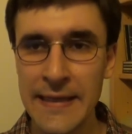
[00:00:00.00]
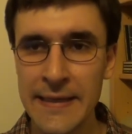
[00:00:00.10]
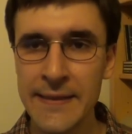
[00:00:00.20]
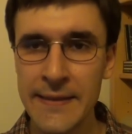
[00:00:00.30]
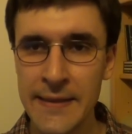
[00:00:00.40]

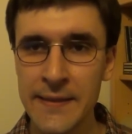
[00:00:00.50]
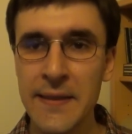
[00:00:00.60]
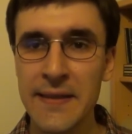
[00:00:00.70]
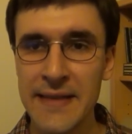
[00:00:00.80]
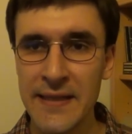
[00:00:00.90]
Is
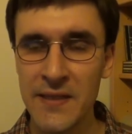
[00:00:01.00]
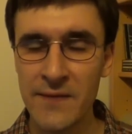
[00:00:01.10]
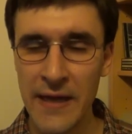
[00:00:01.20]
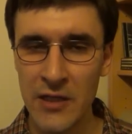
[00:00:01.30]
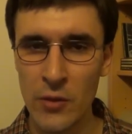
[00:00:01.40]
this
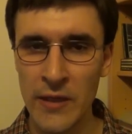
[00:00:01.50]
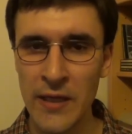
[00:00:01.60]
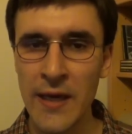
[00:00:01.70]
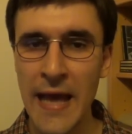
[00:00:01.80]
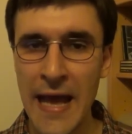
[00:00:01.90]
satisfactory
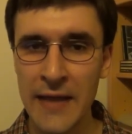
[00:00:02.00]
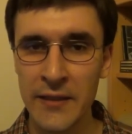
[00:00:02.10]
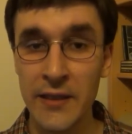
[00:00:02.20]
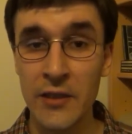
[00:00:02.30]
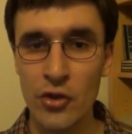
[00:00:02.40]

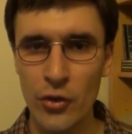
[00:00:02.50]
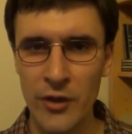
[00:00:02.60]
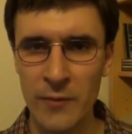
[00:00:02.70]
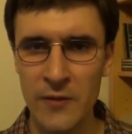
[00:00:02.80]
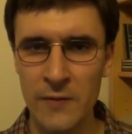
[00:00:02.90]
and
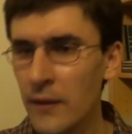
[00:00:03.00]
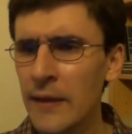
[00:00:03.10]
enjoyable?